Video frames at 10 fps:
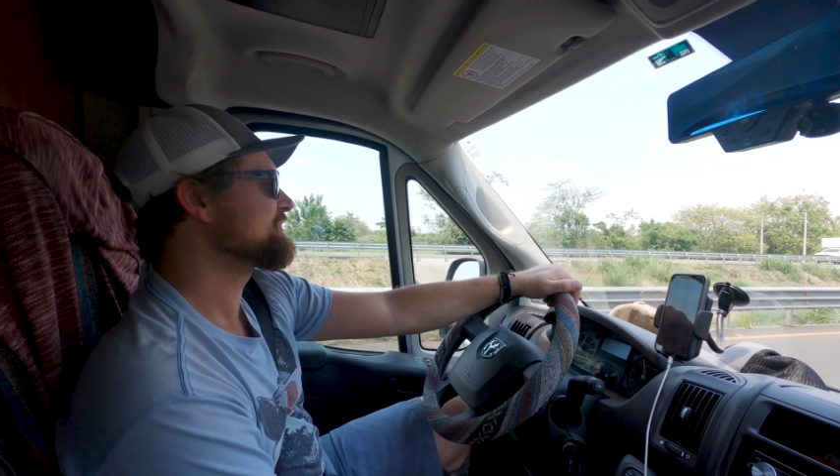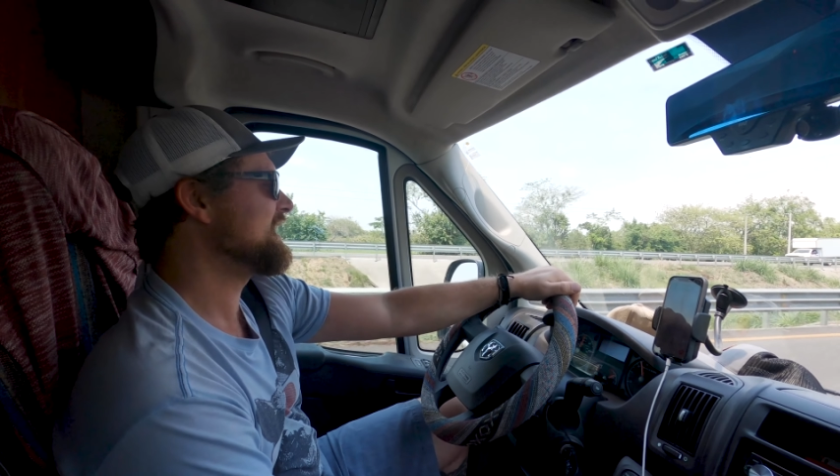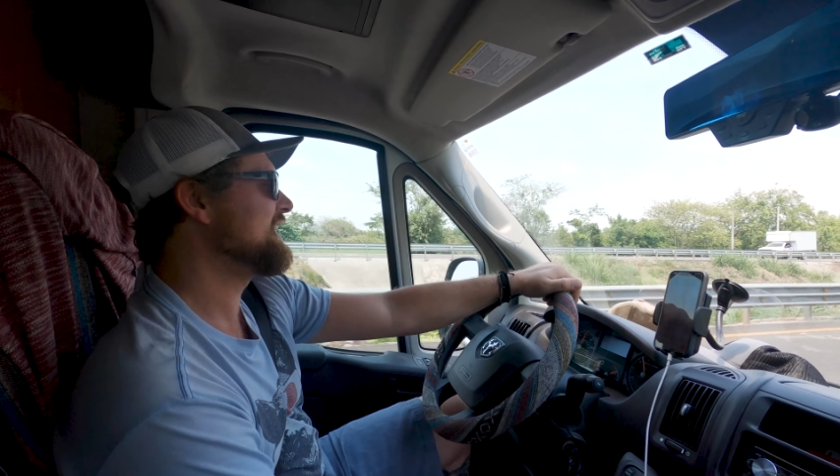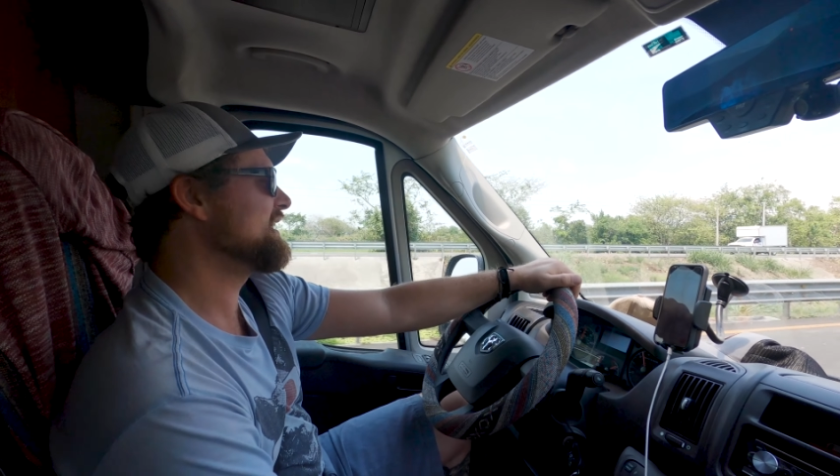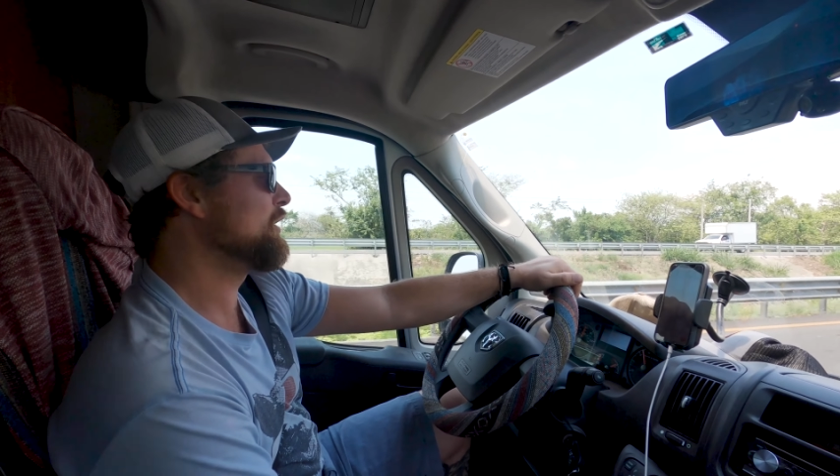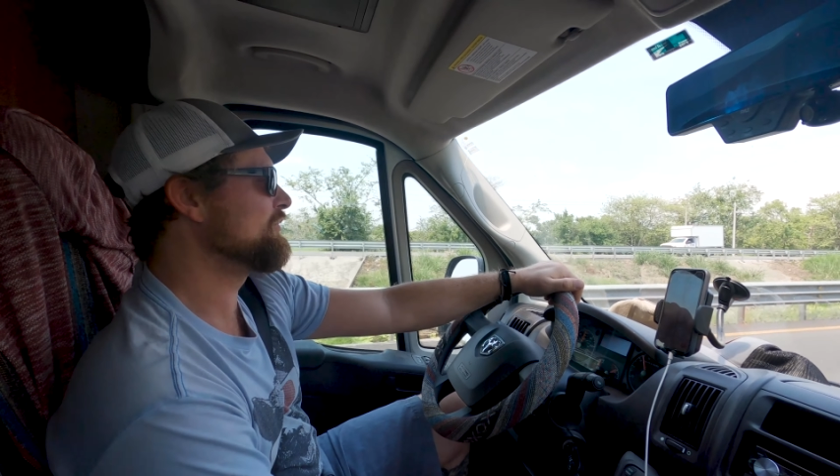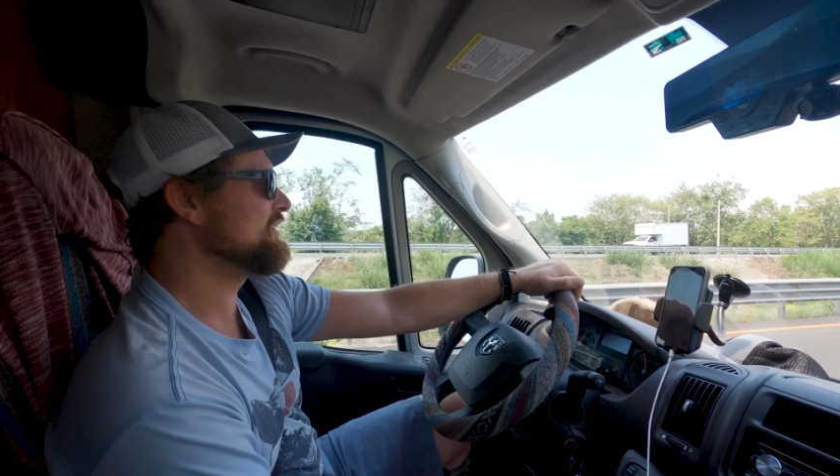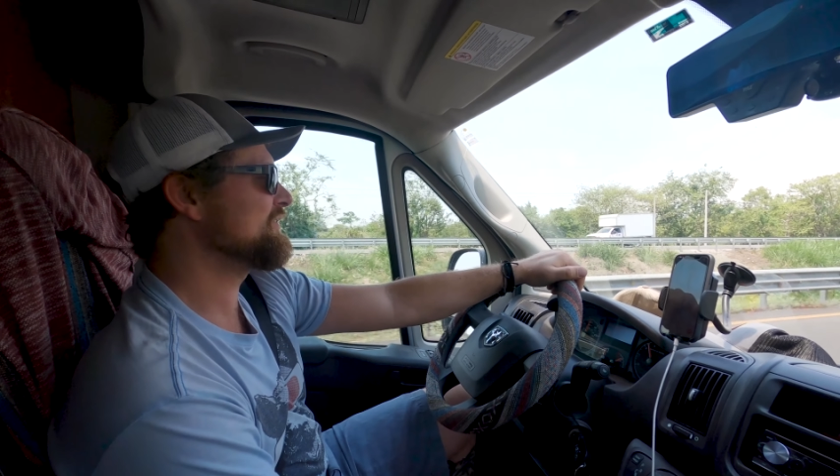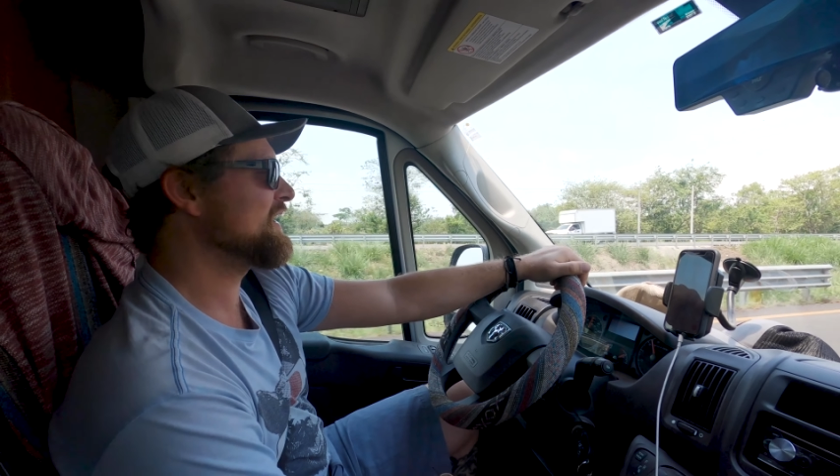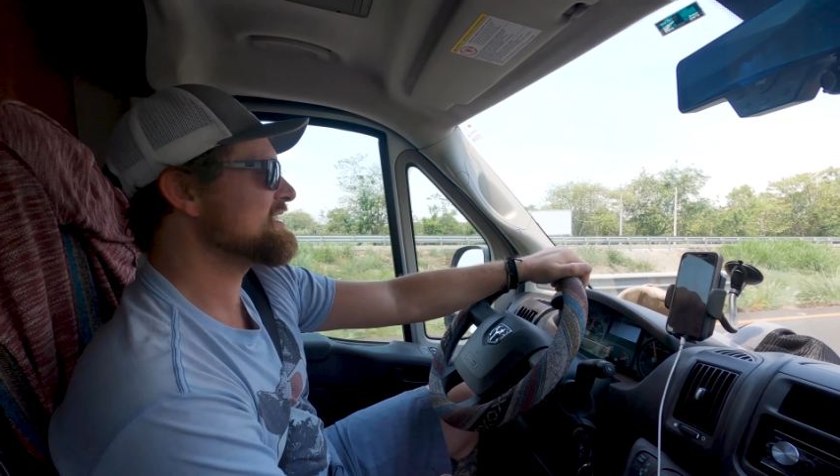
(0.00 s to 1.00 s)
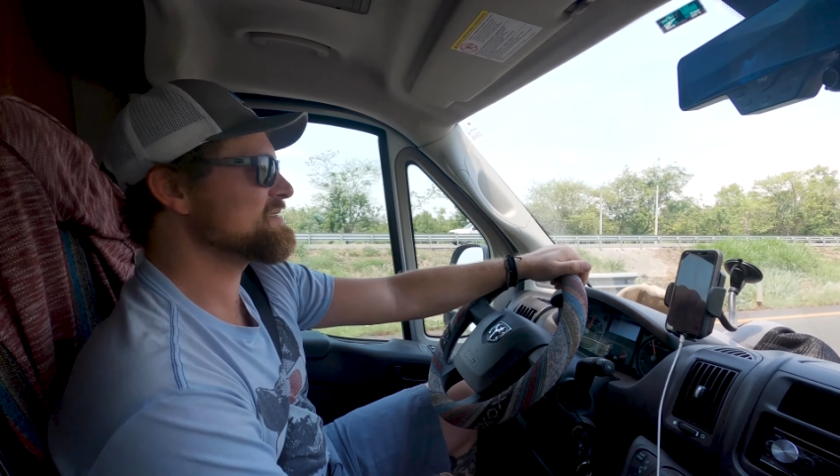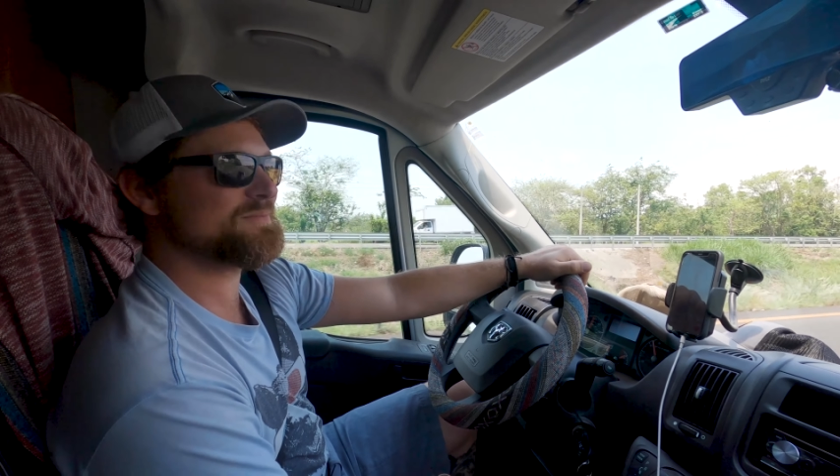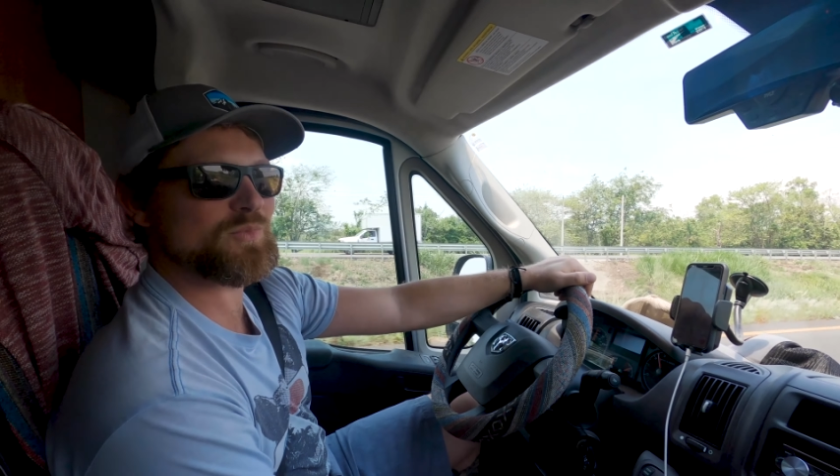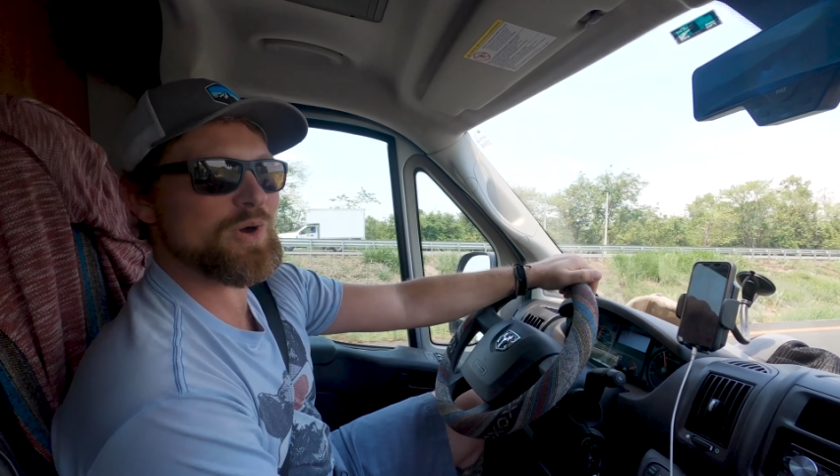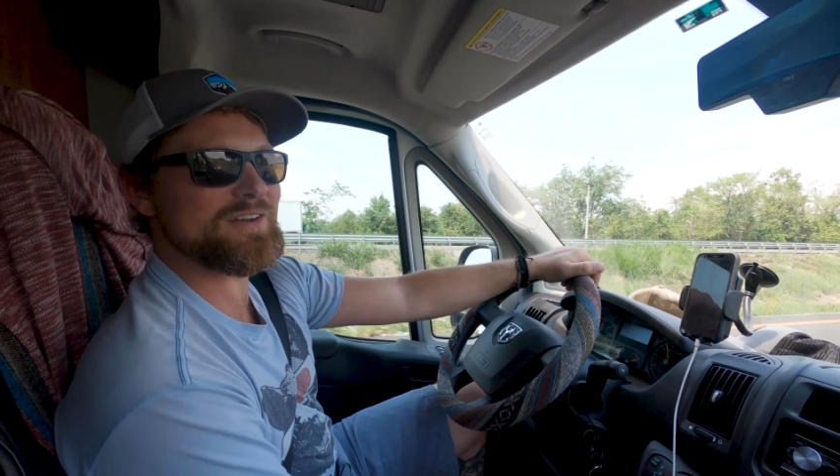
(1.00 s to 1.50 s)
Uh, hopefully find some
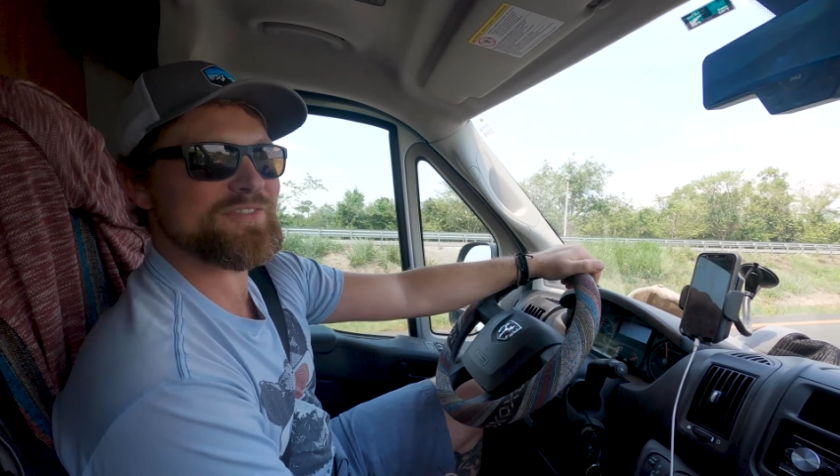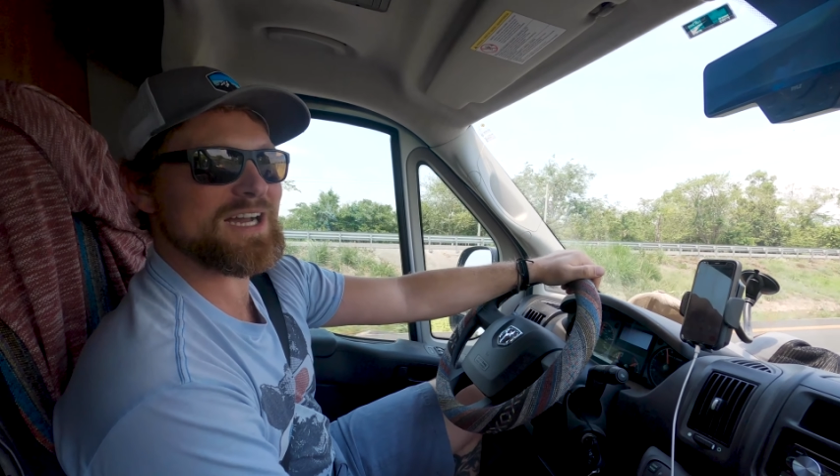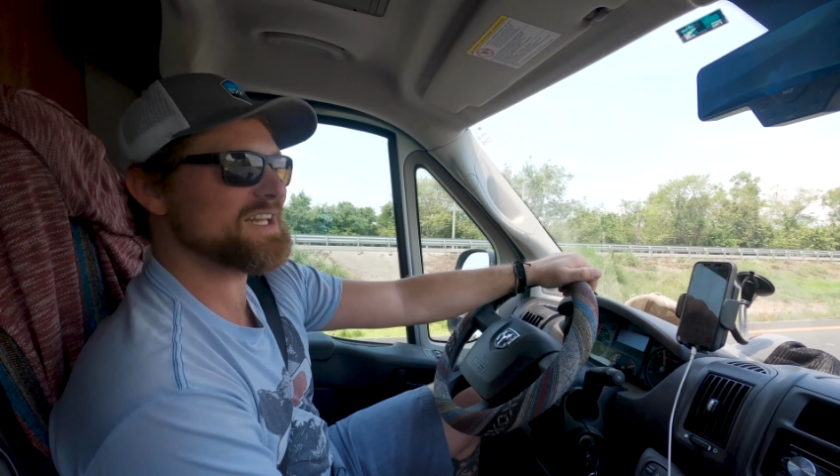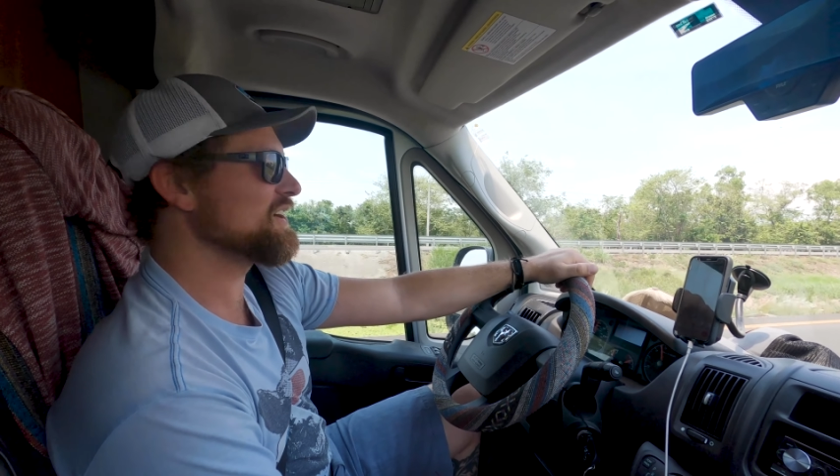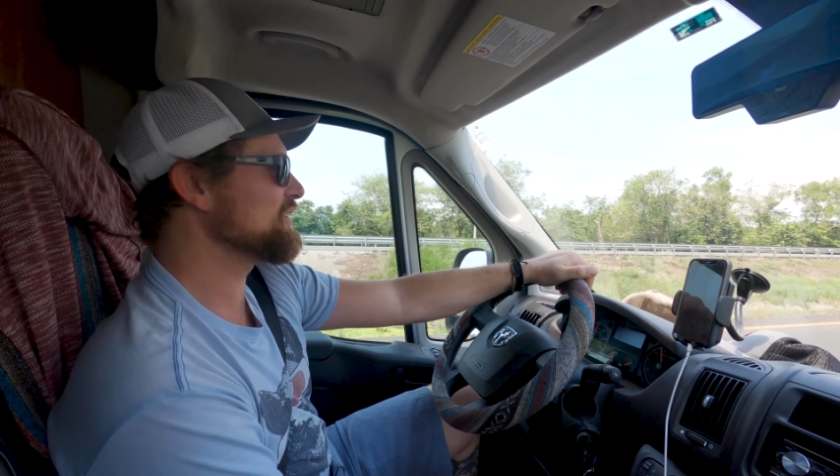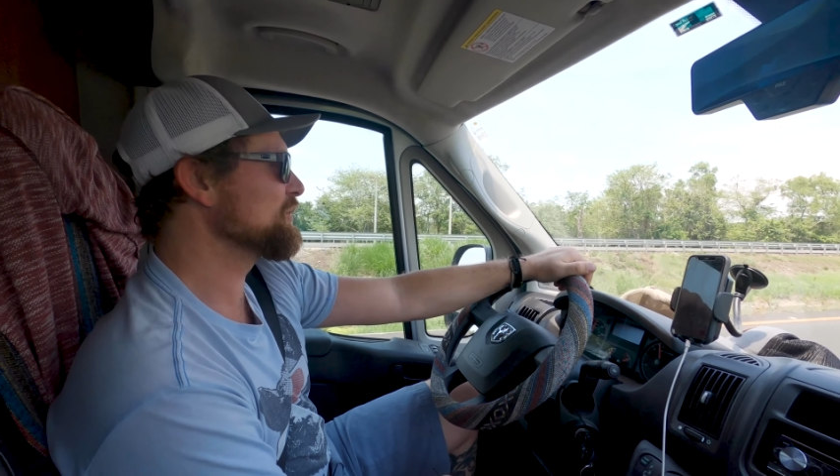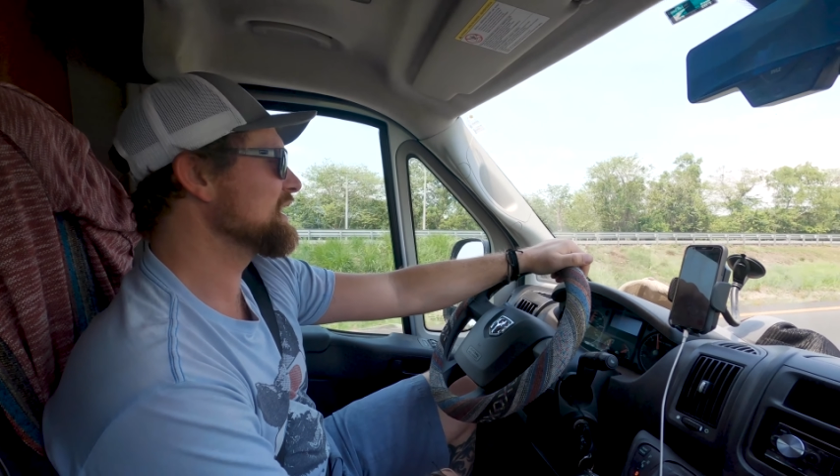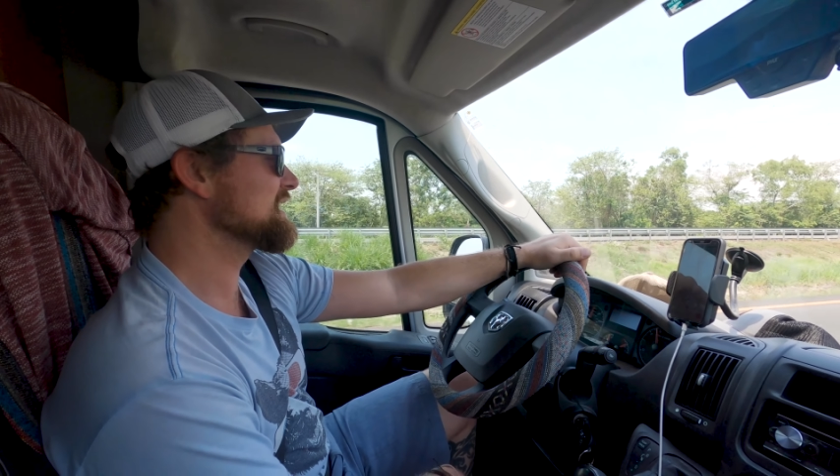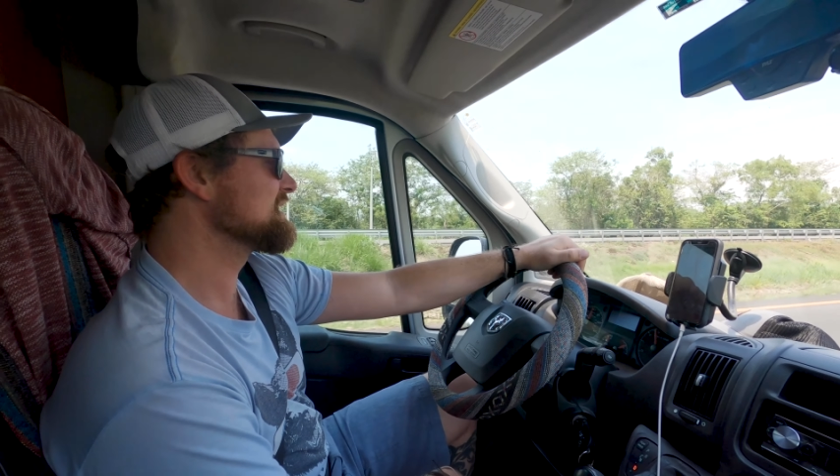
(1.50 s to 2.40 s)
Wi-Fi along the way.